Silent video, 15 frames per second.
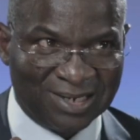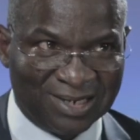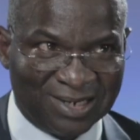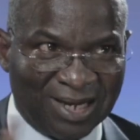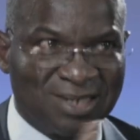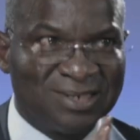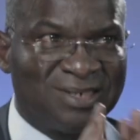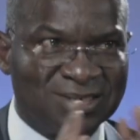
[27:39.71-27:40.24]

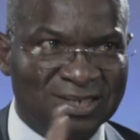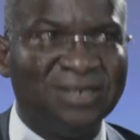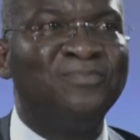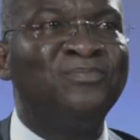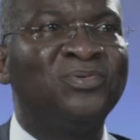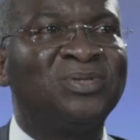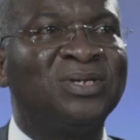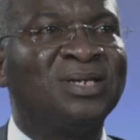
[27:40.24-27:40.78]
That's the
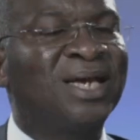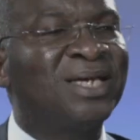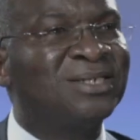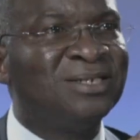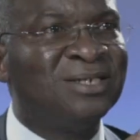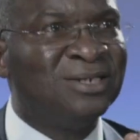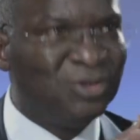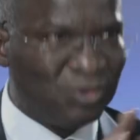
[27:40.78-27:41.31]
simple thing. That's
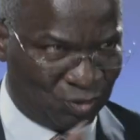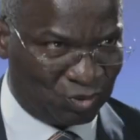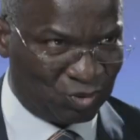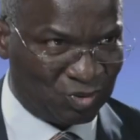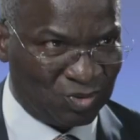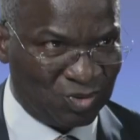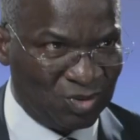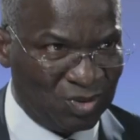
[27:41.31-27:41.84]
the news.